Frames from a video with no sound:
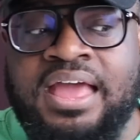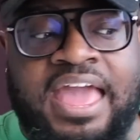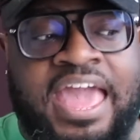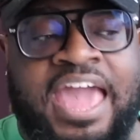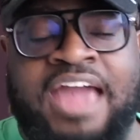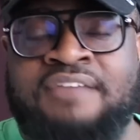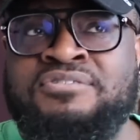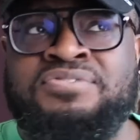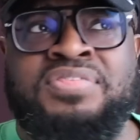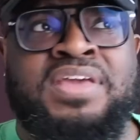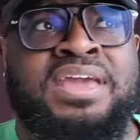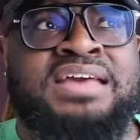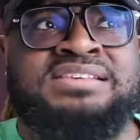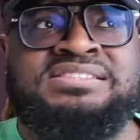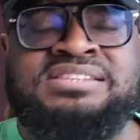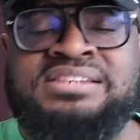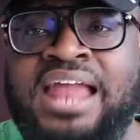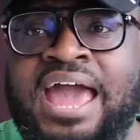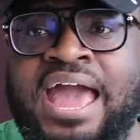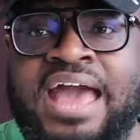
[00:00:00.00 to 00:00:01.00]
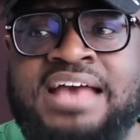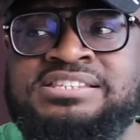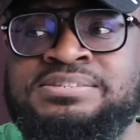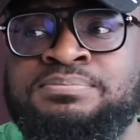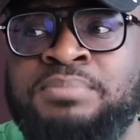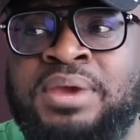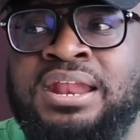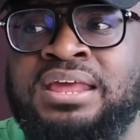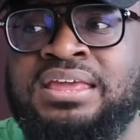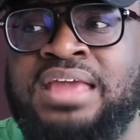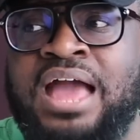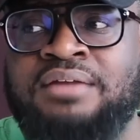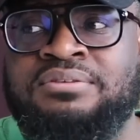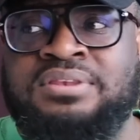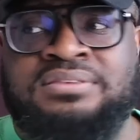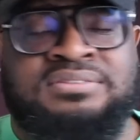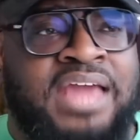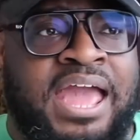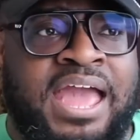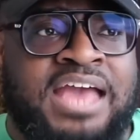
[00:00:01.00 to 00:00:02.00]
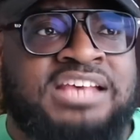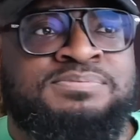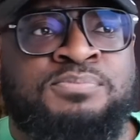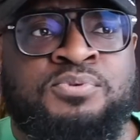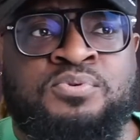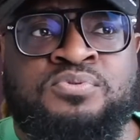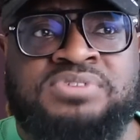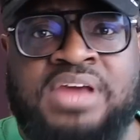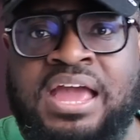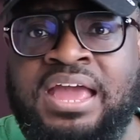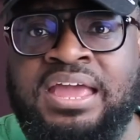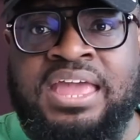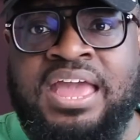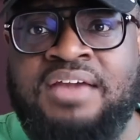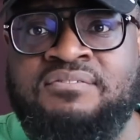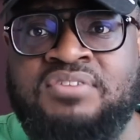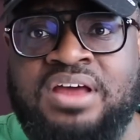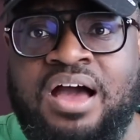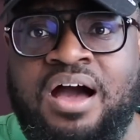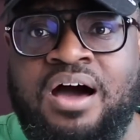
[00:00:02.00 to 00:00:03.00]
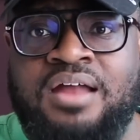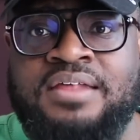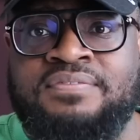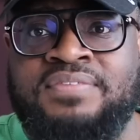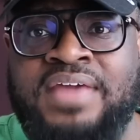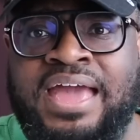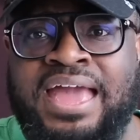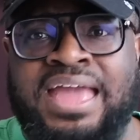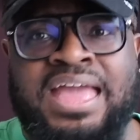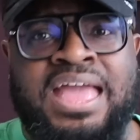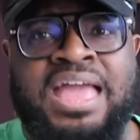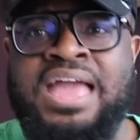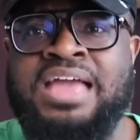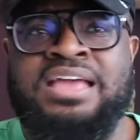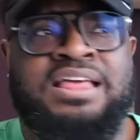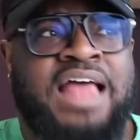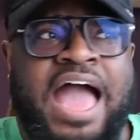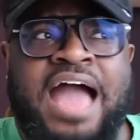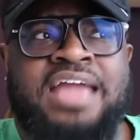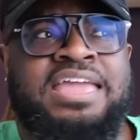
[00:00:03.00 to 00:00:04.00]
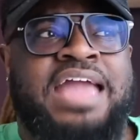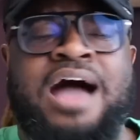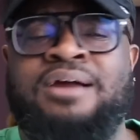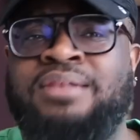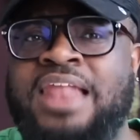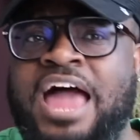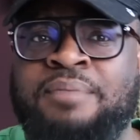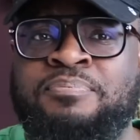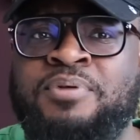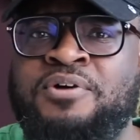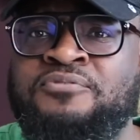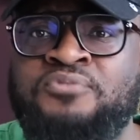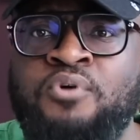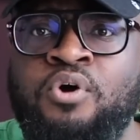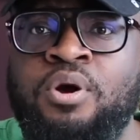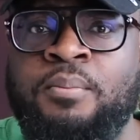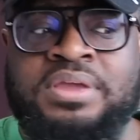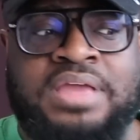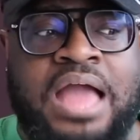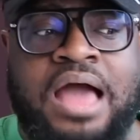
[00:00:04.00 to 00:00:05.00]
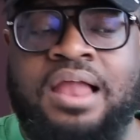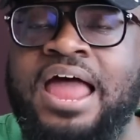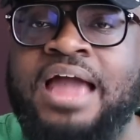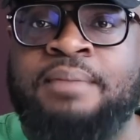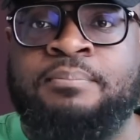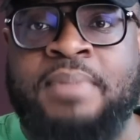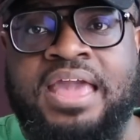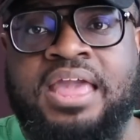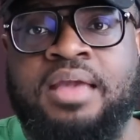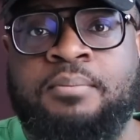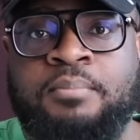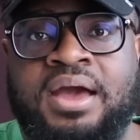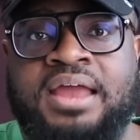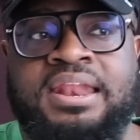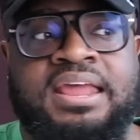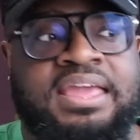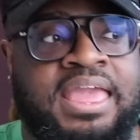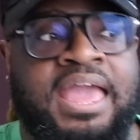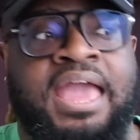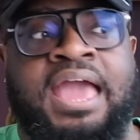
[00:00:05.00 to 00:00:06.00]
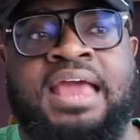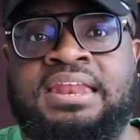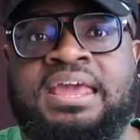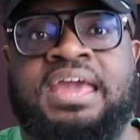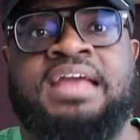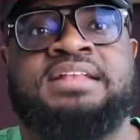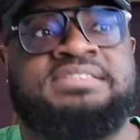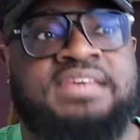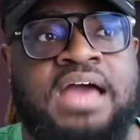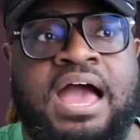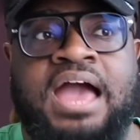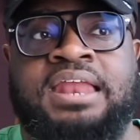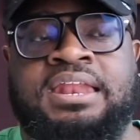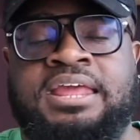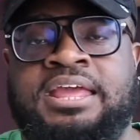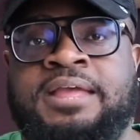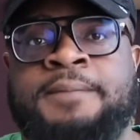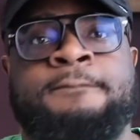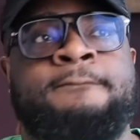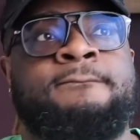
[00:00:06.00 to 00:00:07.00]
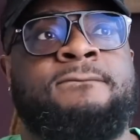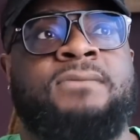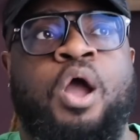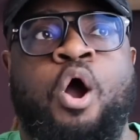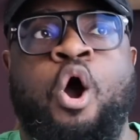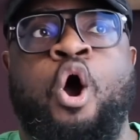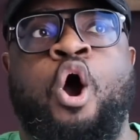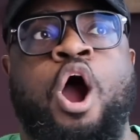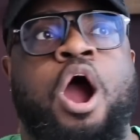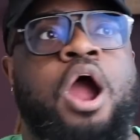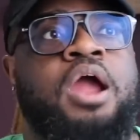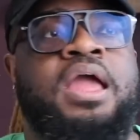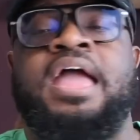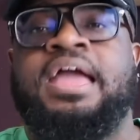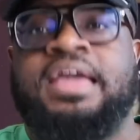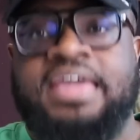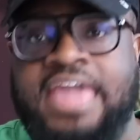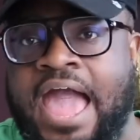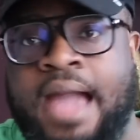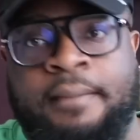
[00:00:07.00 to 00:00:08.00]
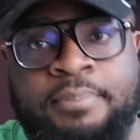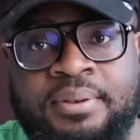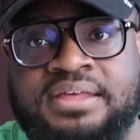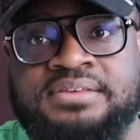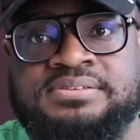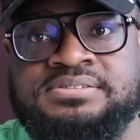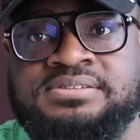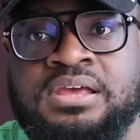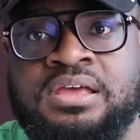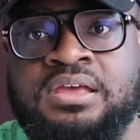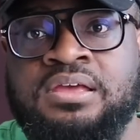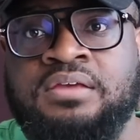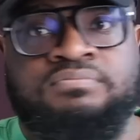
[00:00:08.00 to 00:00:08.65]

Everything is last minute. Y'all dance moves ain't giving all of that. How y'all like performing? Y'all like making money. Candy and Tiny are capitalists.